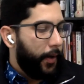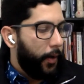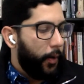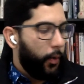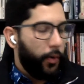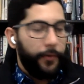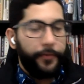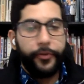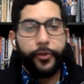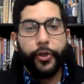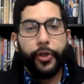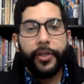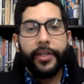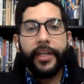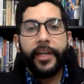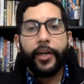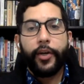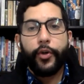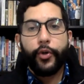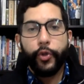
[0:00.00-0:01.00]
of
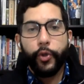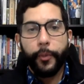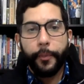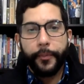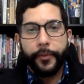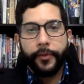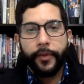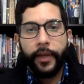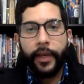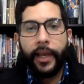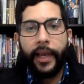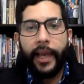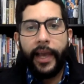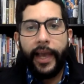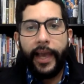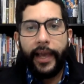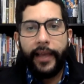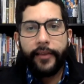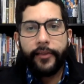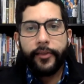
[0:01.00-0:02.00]
certain groups.
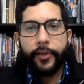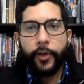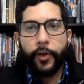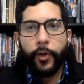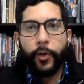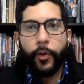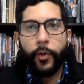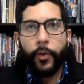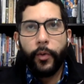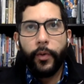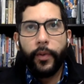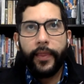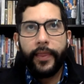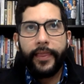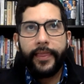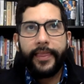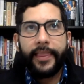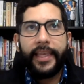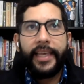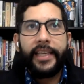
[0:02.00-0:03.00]
So
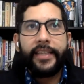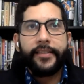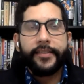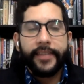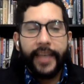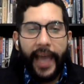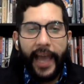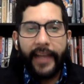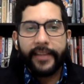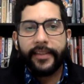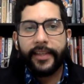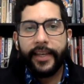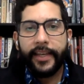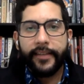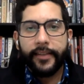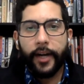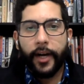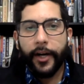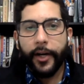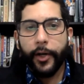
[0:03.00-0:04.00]
these
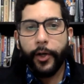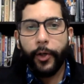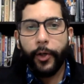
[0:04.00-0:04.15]
tactics are